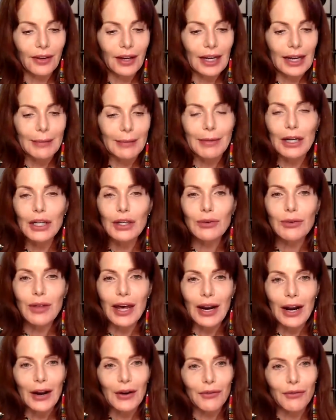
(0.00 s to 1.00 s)
and I'm going to do
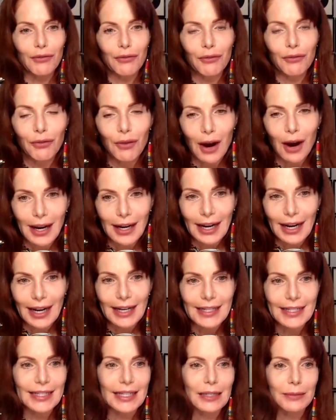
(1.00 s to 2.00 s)
that on
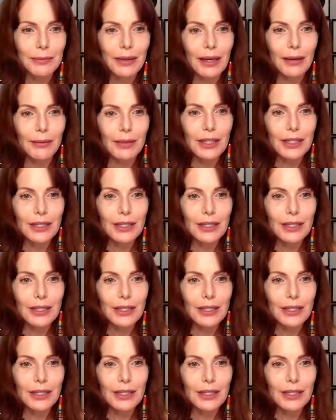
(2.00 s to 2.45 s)
Friday at 6 p.m.